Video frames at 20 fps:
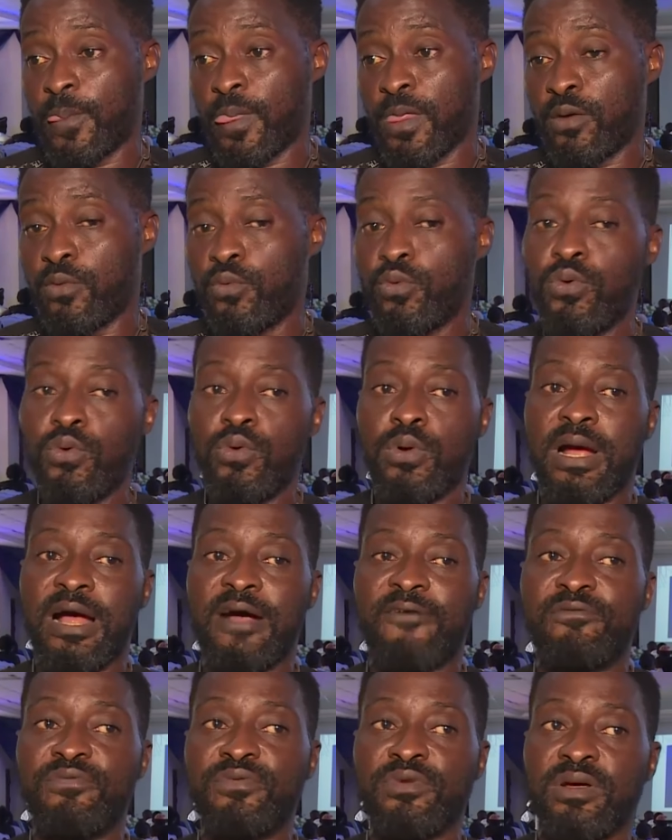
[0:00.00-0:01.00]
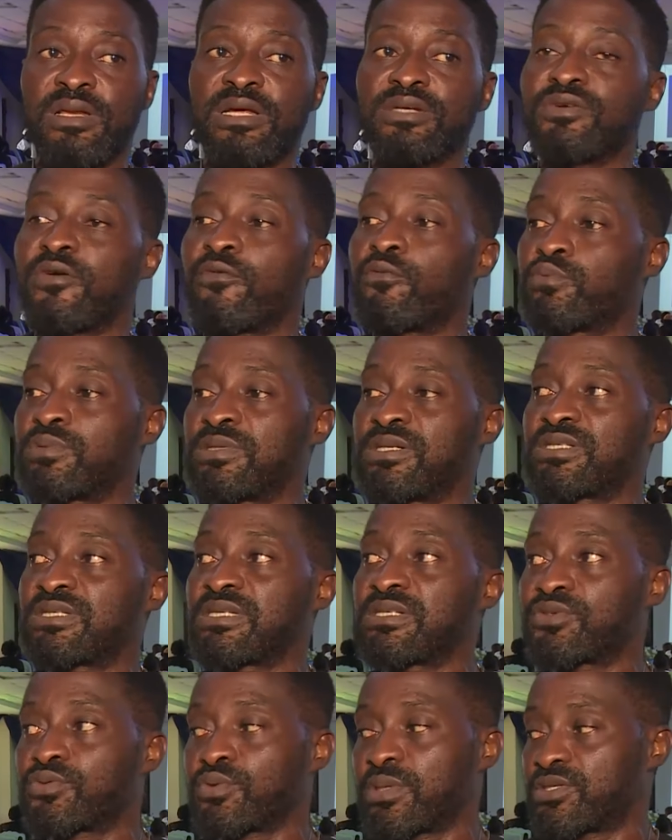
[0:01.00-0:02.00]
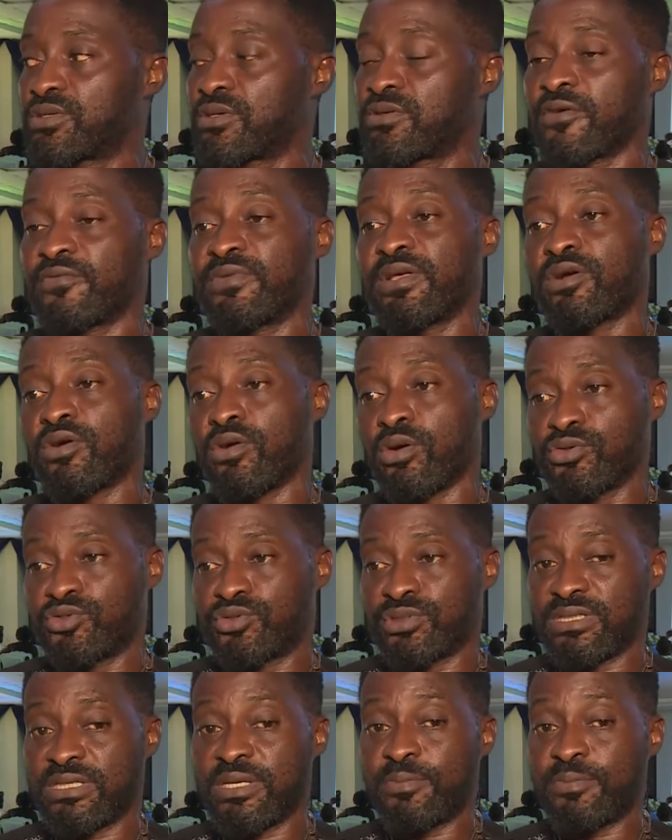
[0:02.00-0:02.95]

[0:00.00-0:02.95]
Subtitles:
who have knowledge of the situation of the country,